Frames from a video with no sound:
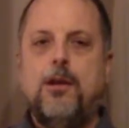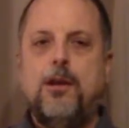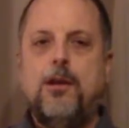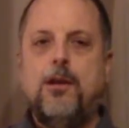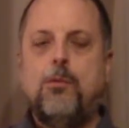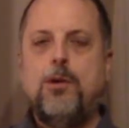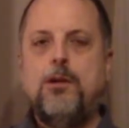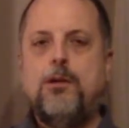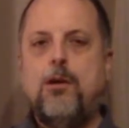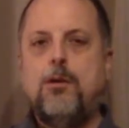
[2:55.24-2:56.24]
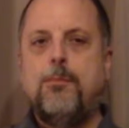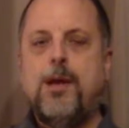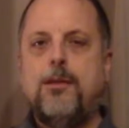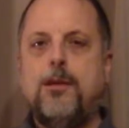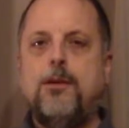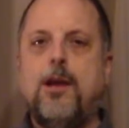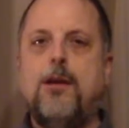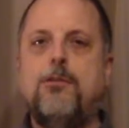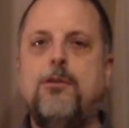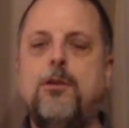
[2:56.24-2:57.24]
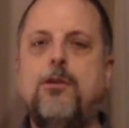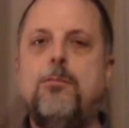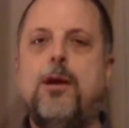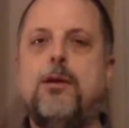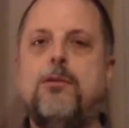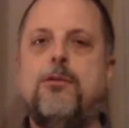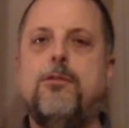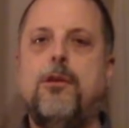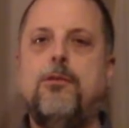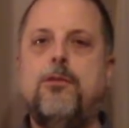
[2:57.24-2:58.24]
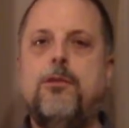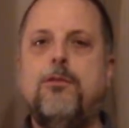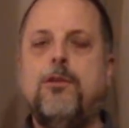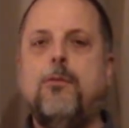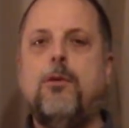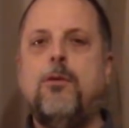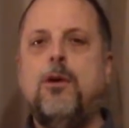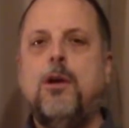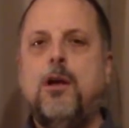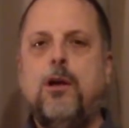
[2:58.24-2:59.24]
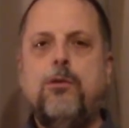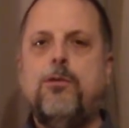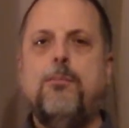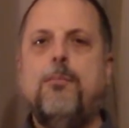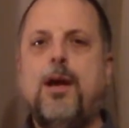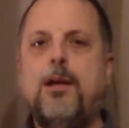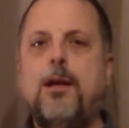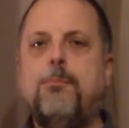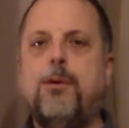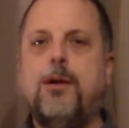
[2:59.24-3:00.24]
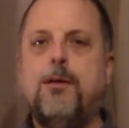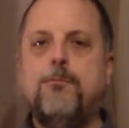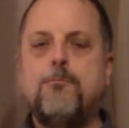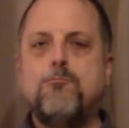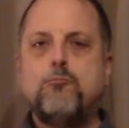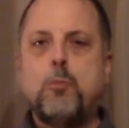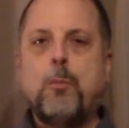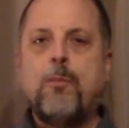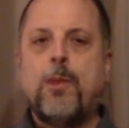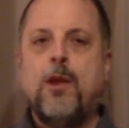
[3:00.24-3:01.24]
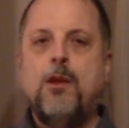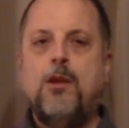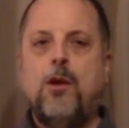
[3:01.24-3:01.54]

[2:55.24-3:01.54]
You know, when you talk about the International CueMakers Association, you say, well, who's it made up of? You